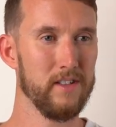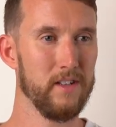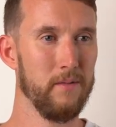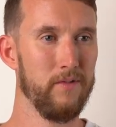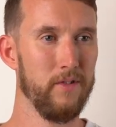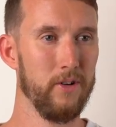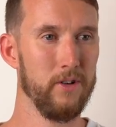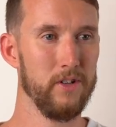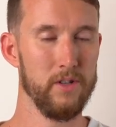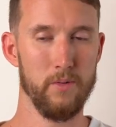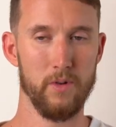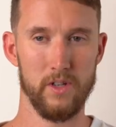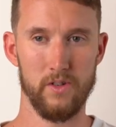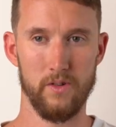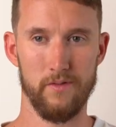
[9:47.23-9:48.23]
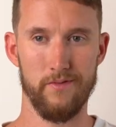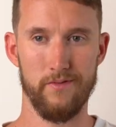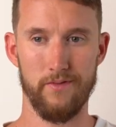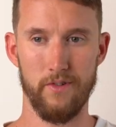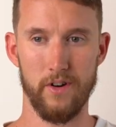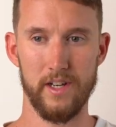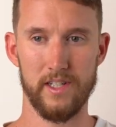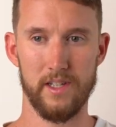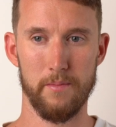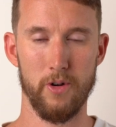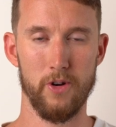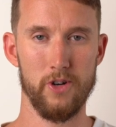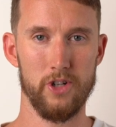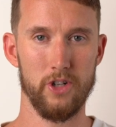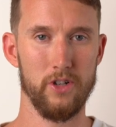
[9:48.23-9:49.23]
Some photos you want to sort of freeze the
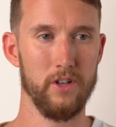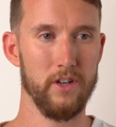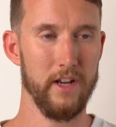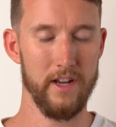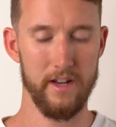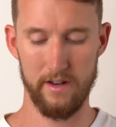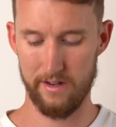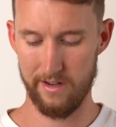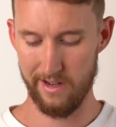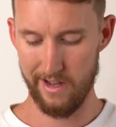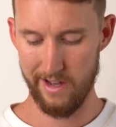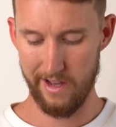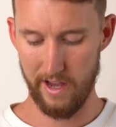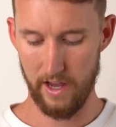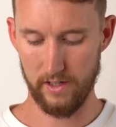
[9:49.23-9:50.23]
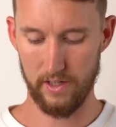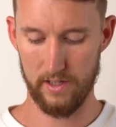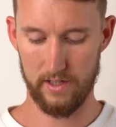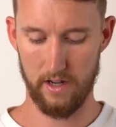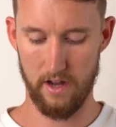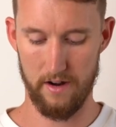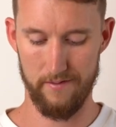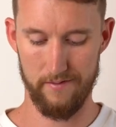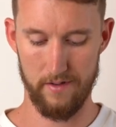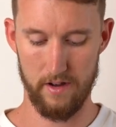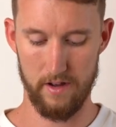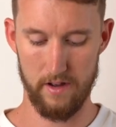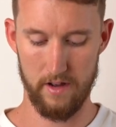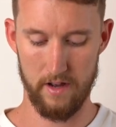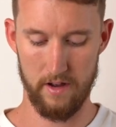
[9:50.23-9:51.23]
motion, and it's just kind of
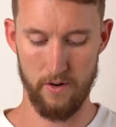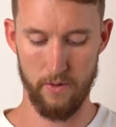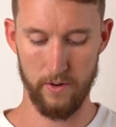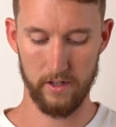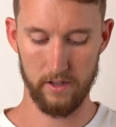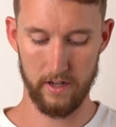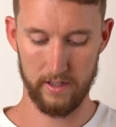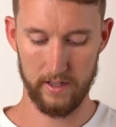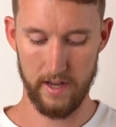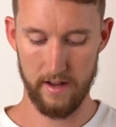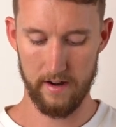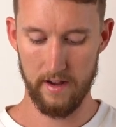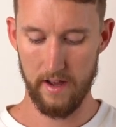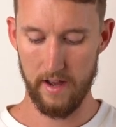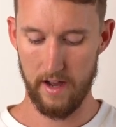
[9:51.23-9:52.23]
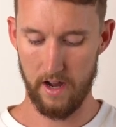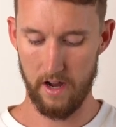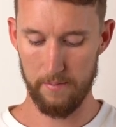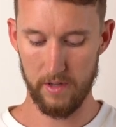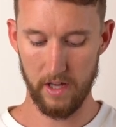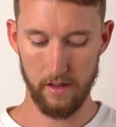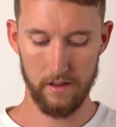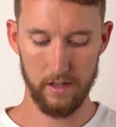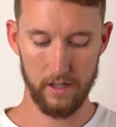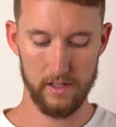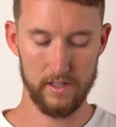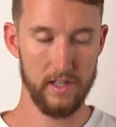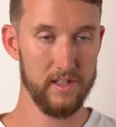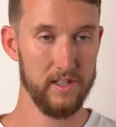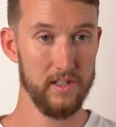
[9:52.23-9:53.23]
annoying like that. The other thing
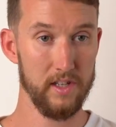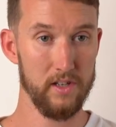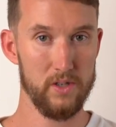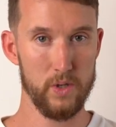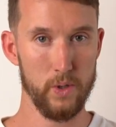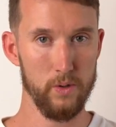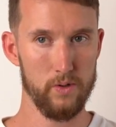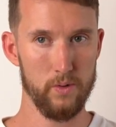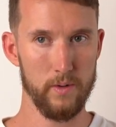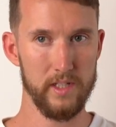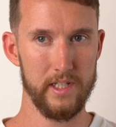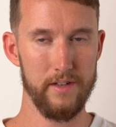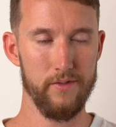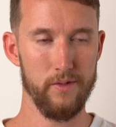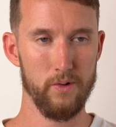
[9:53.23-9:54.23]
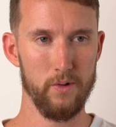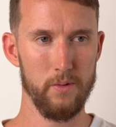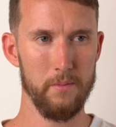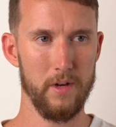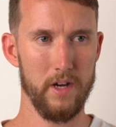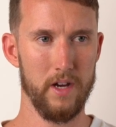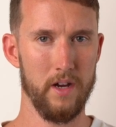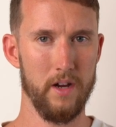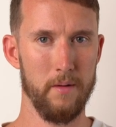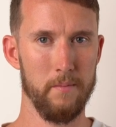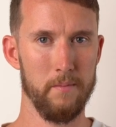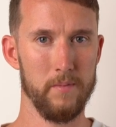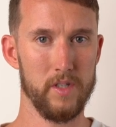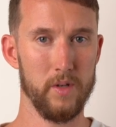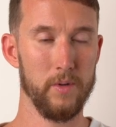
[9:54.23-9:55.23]
is this is in 220
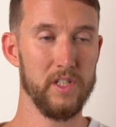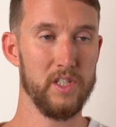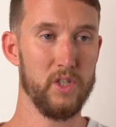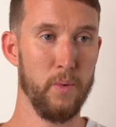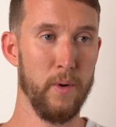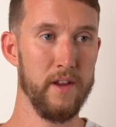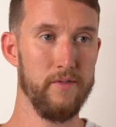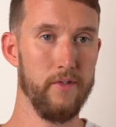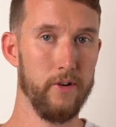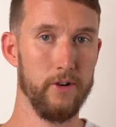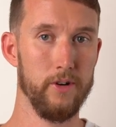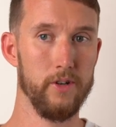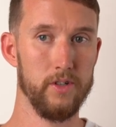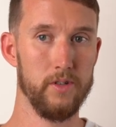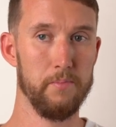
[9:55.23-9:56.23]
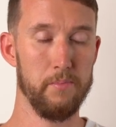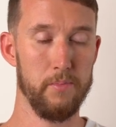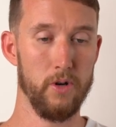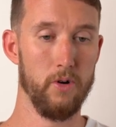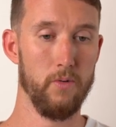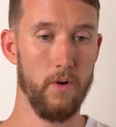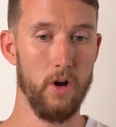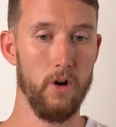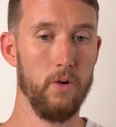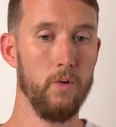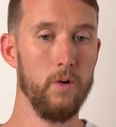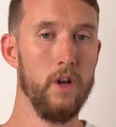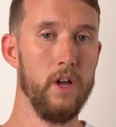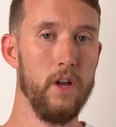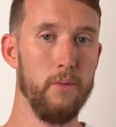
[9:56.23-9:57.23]
form, so it is 20 photos per
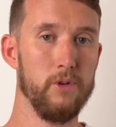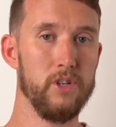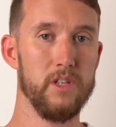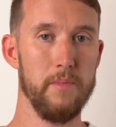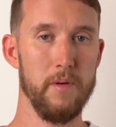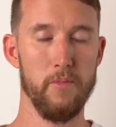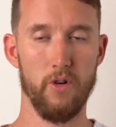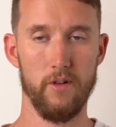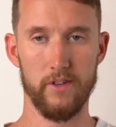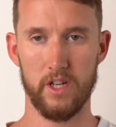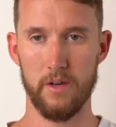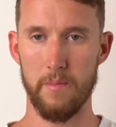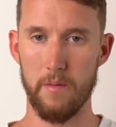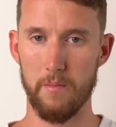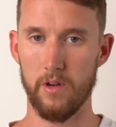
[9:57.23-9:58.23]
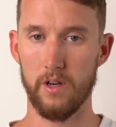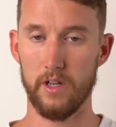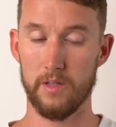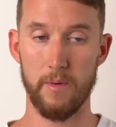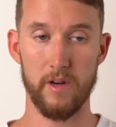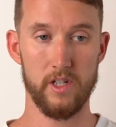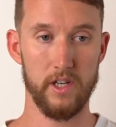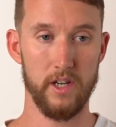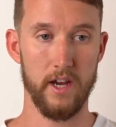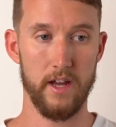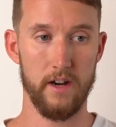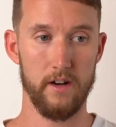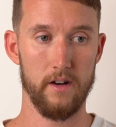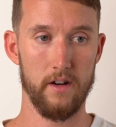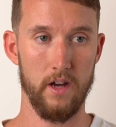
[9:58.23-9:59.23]
roll, which is a bit more of a commitment, especially
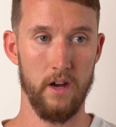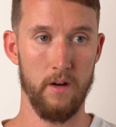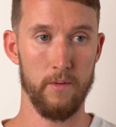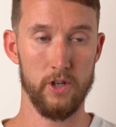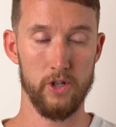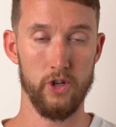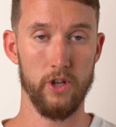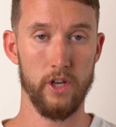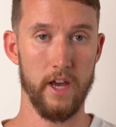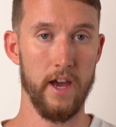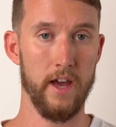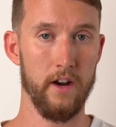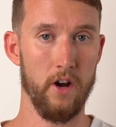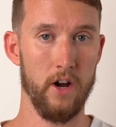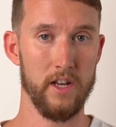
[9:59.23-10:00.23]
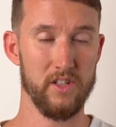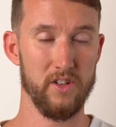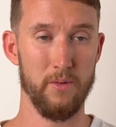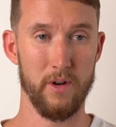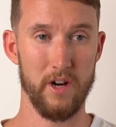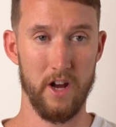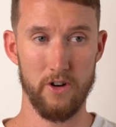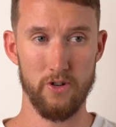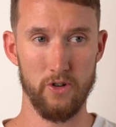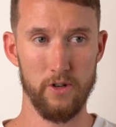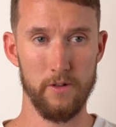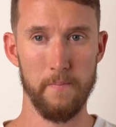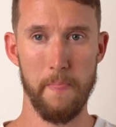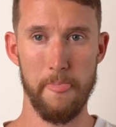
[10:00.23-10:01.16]
at when you're shooting at ISO 100.